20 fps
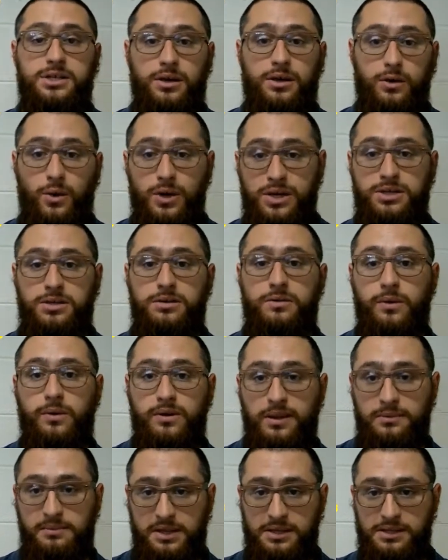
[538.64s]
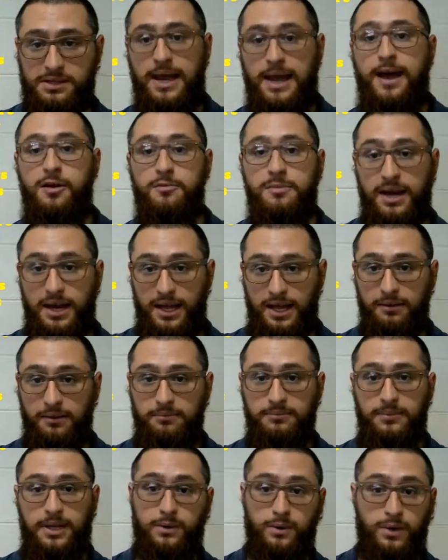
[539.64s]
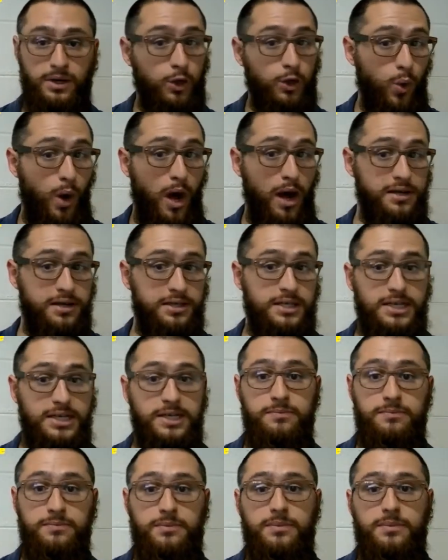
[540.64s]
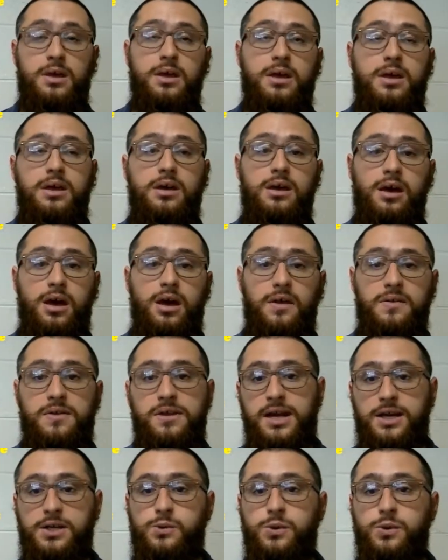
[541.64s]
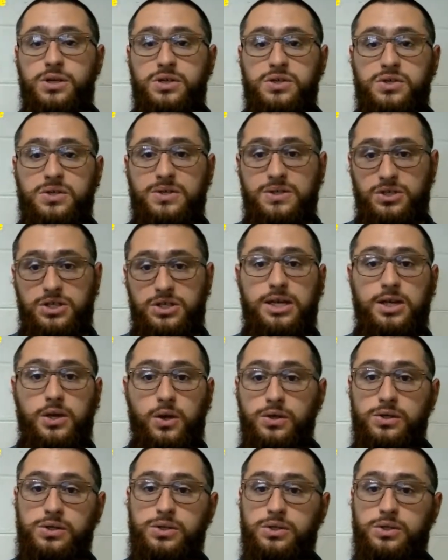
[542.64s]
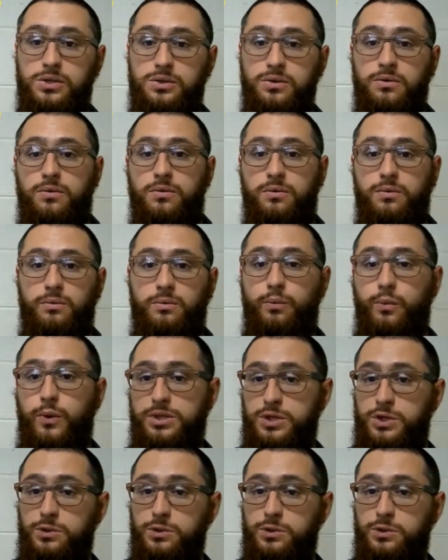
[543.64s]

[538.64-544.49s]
which is a question word that means how many, like what quantity. The next word is chicos,